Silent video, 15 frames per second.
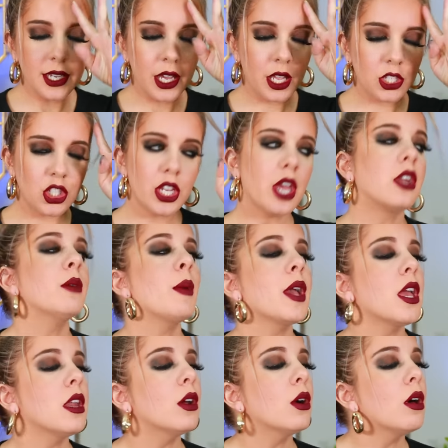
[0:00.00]
I gotta channel my
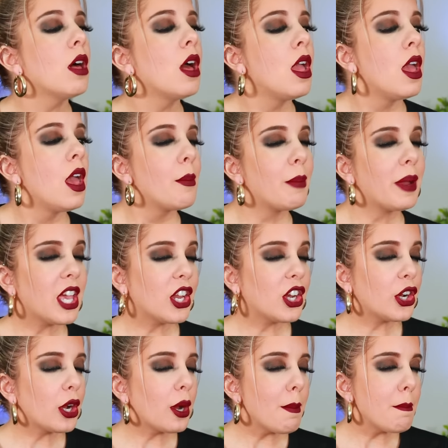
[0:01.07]
inner, my
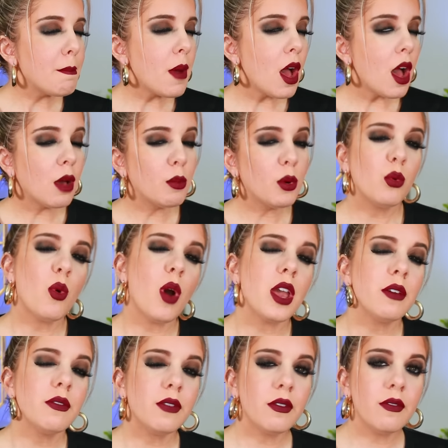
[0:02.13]
inner mob
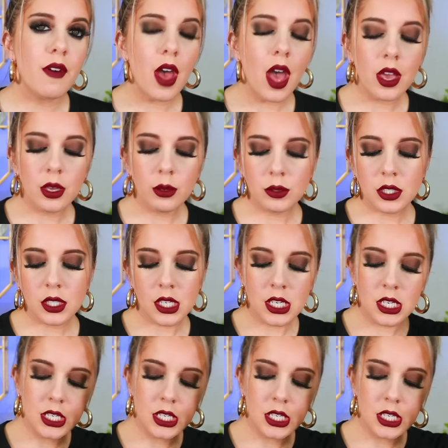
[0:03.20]
wife vibes.